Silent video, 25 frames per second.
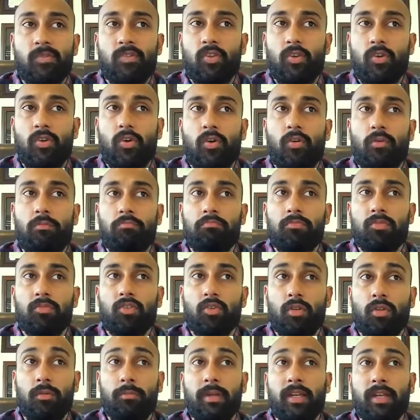So
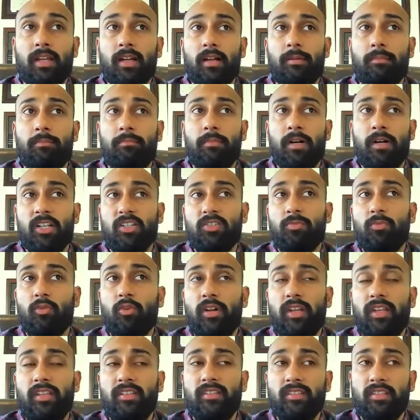it'll become much
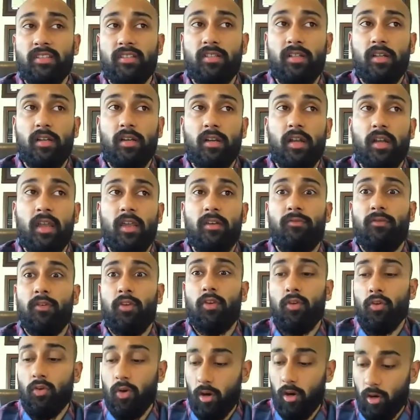more easier if
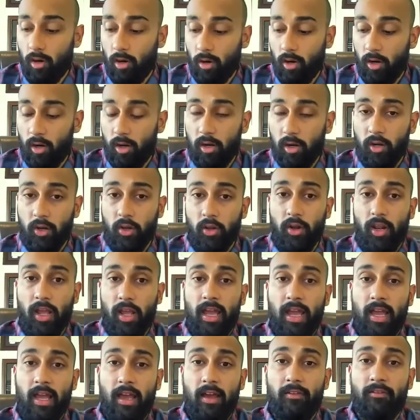you are
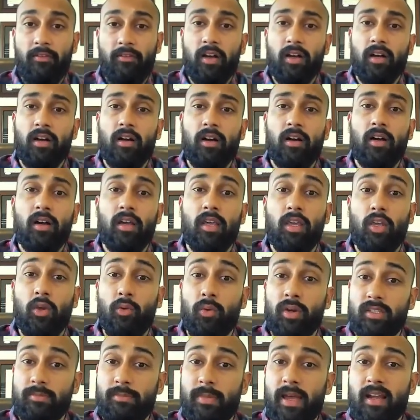gonna have a
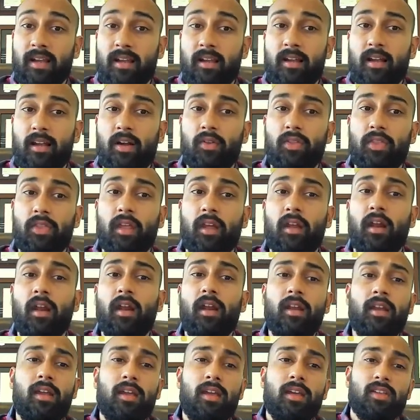US bank account there.
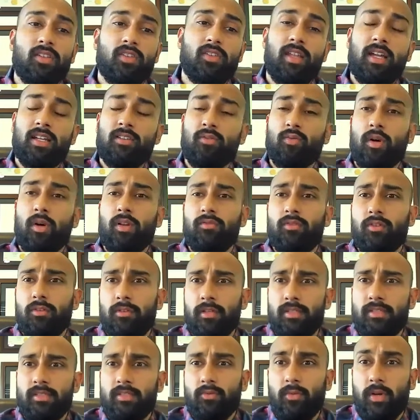So that's one of the
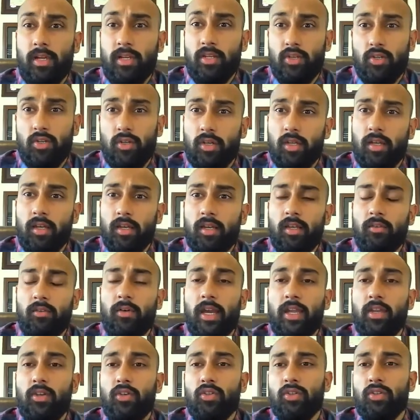reasons why
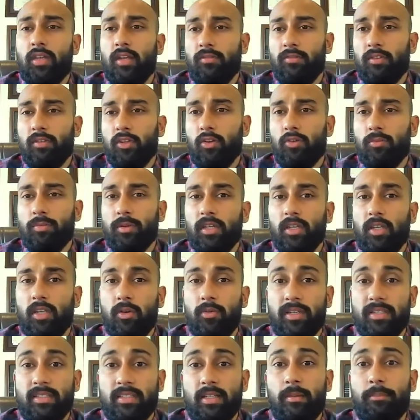you should definitely open a
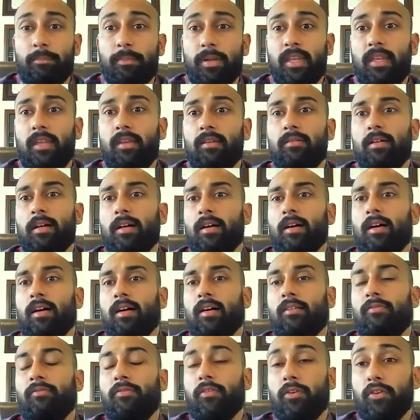US company.
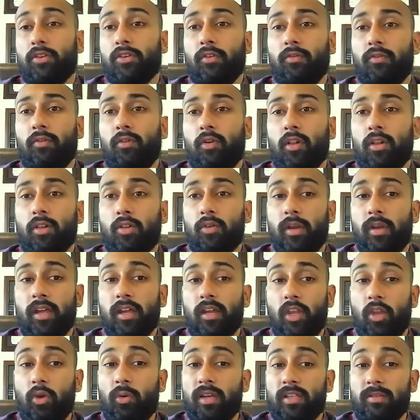First of all, to get
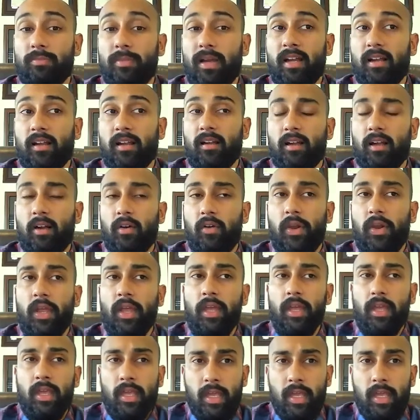a US bank account.